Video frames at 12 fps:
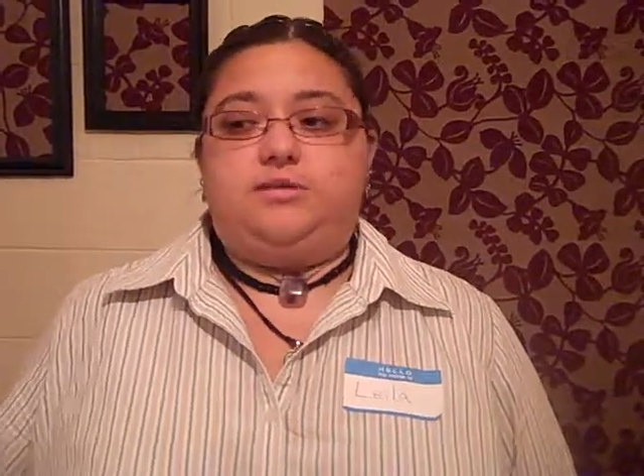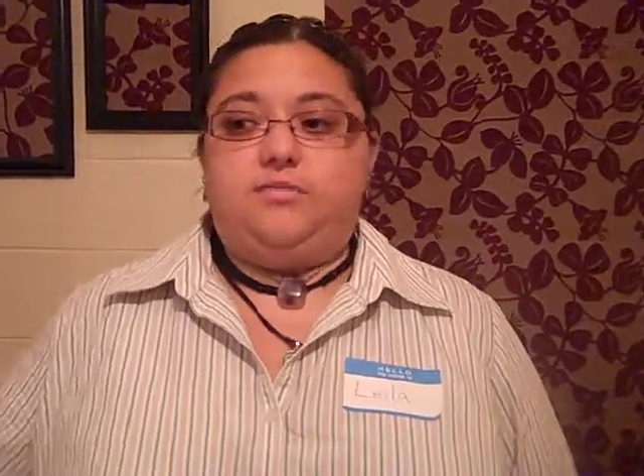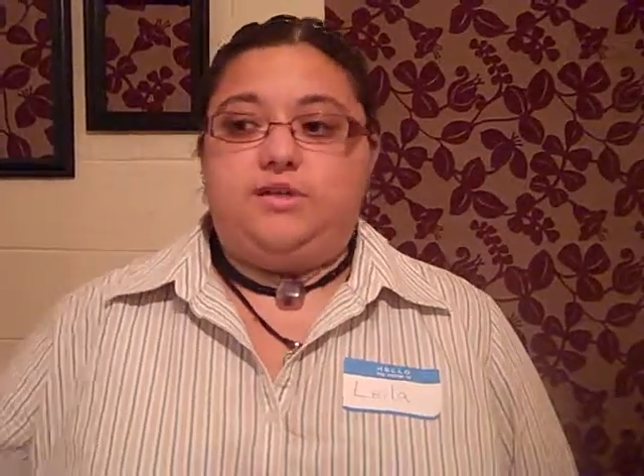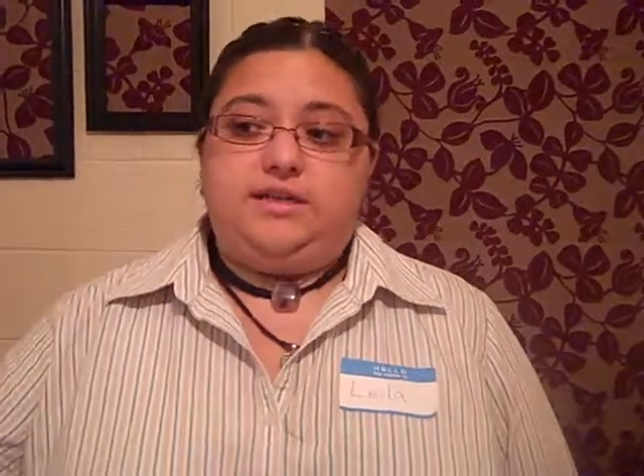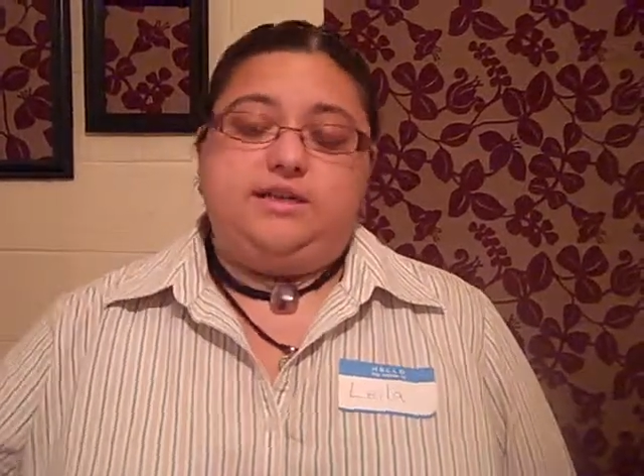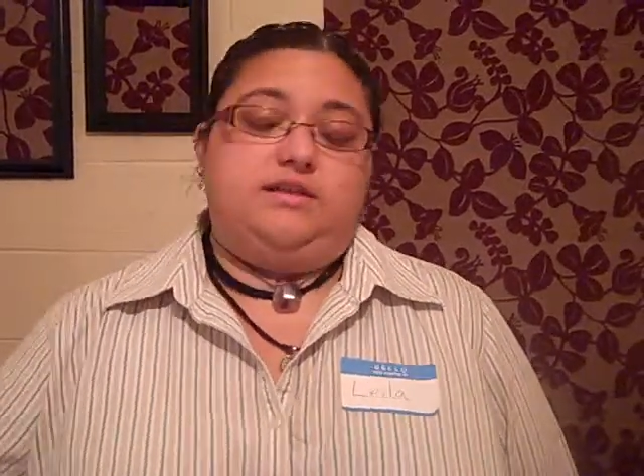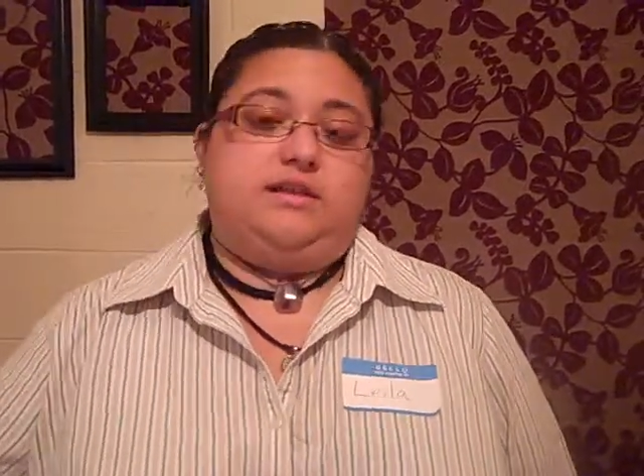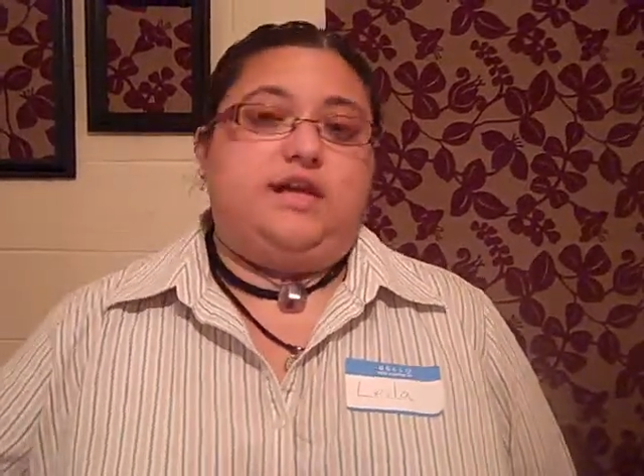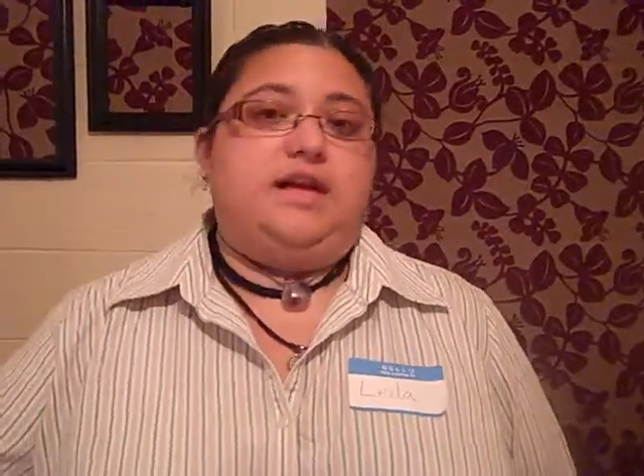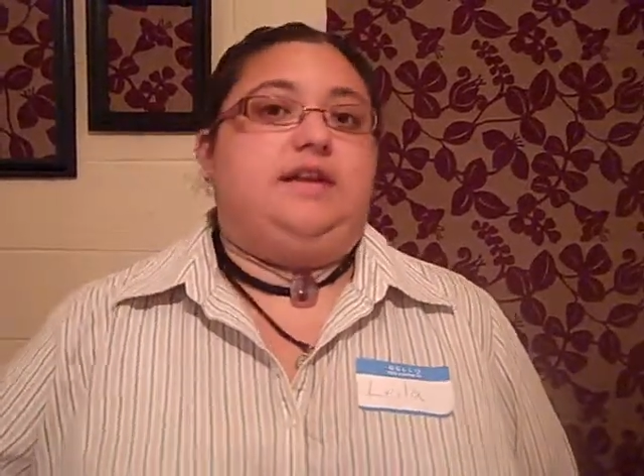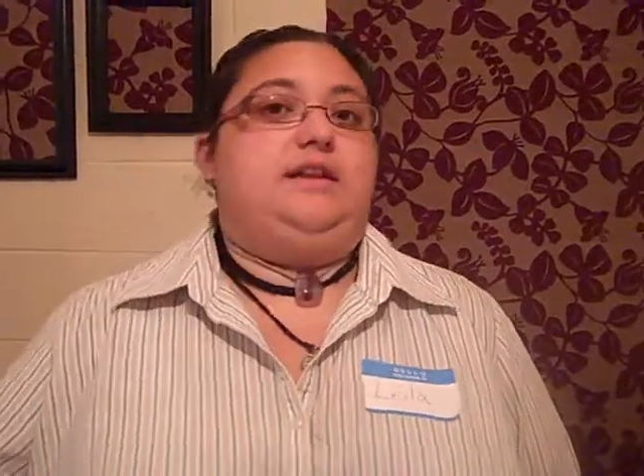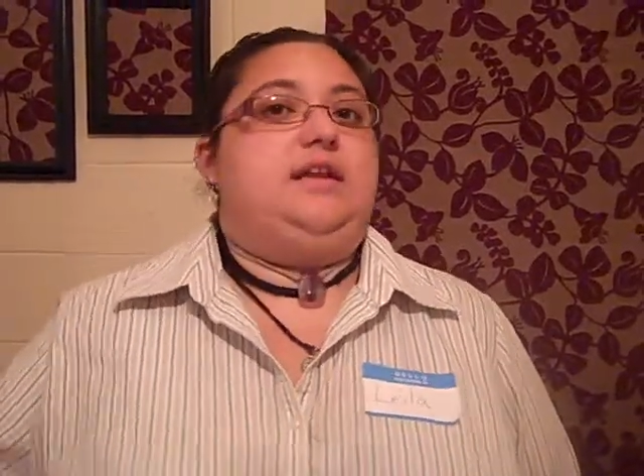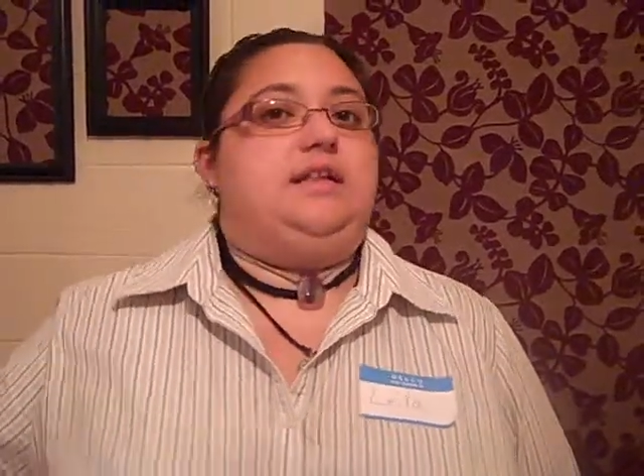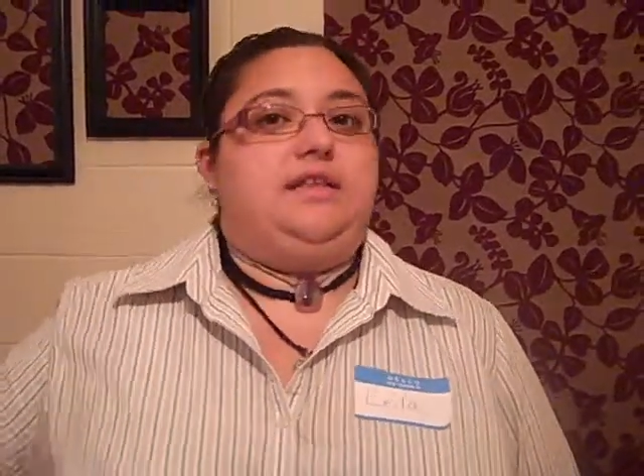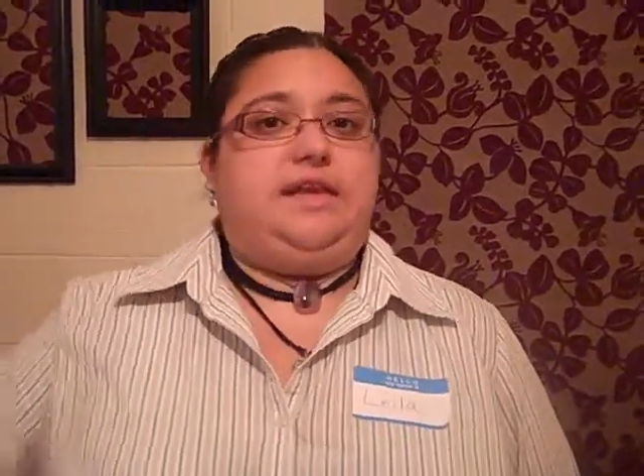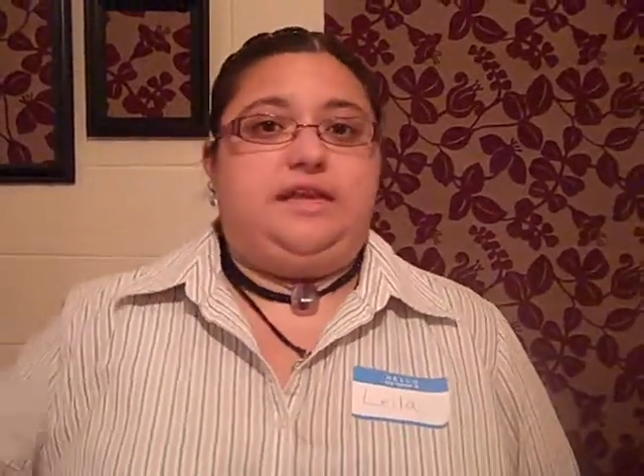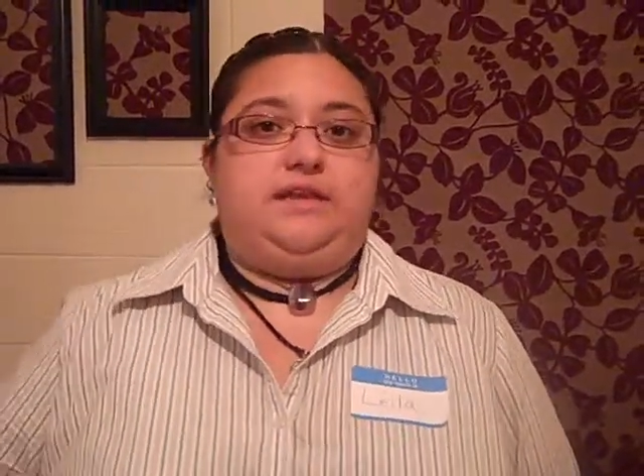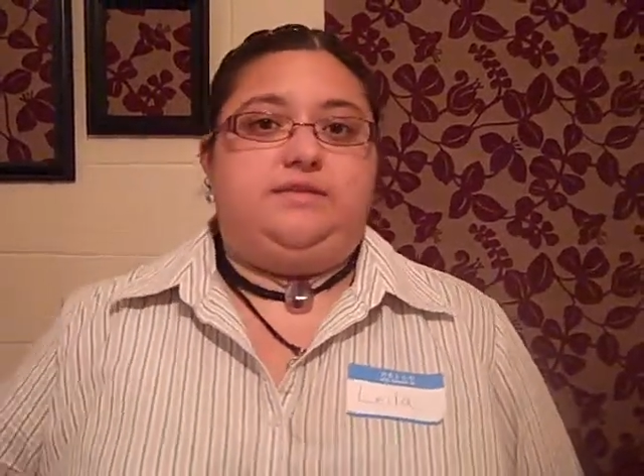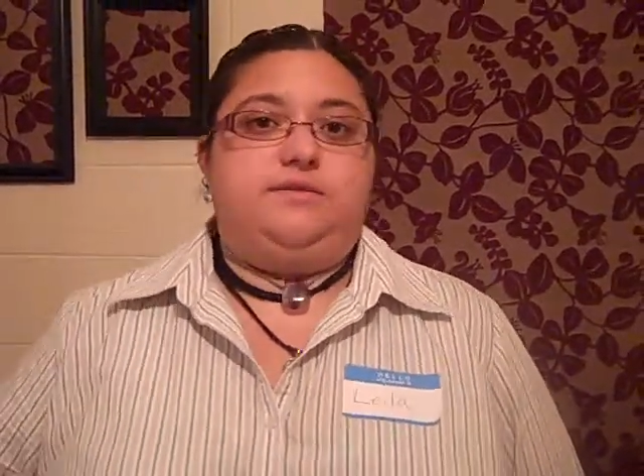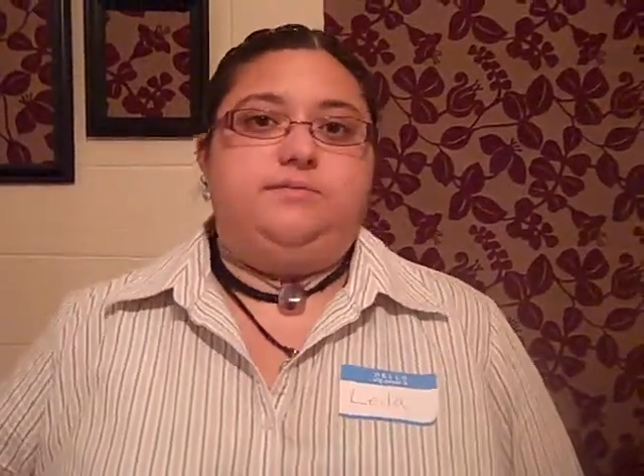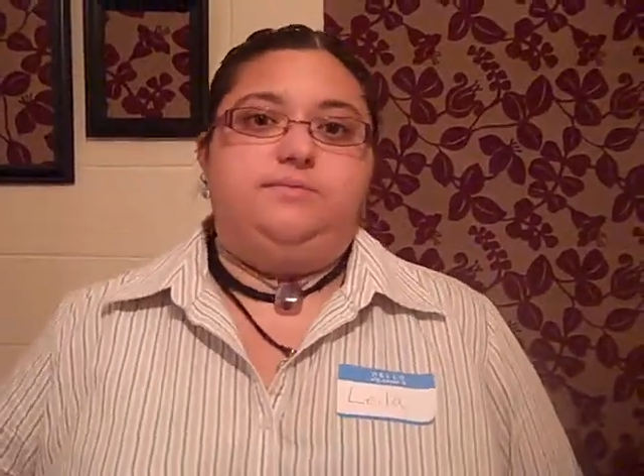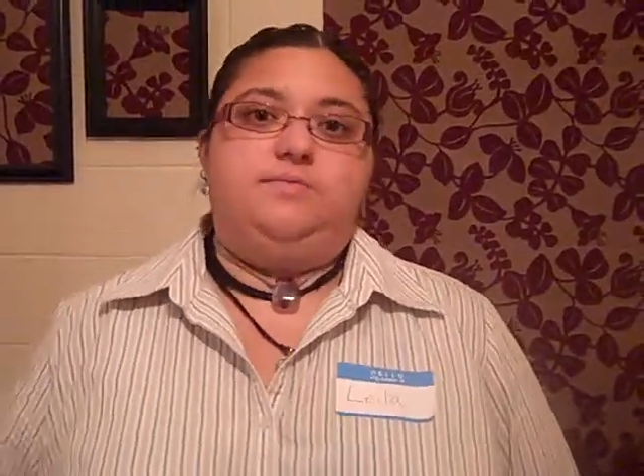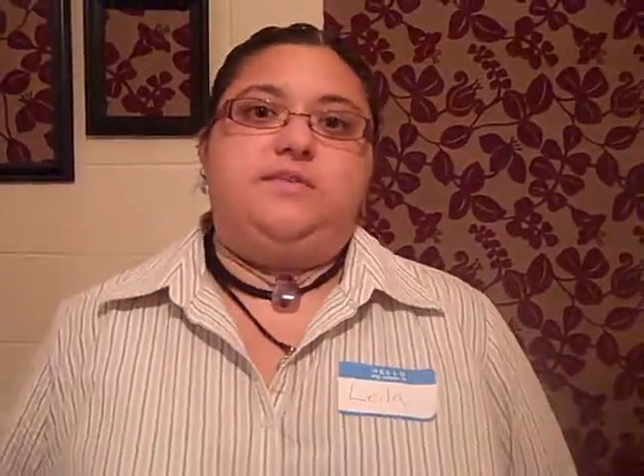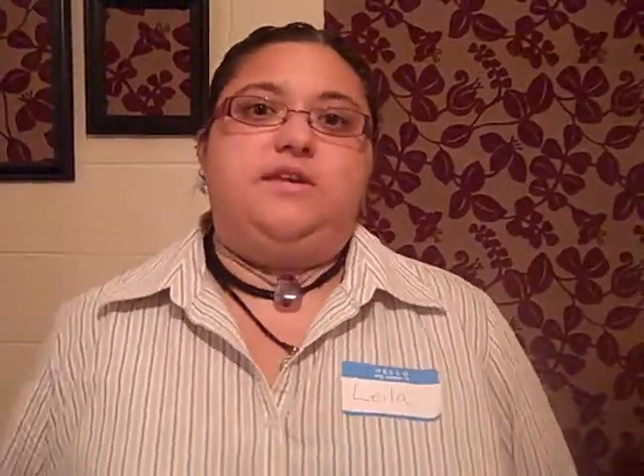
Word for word: at the beginning of the line and at the end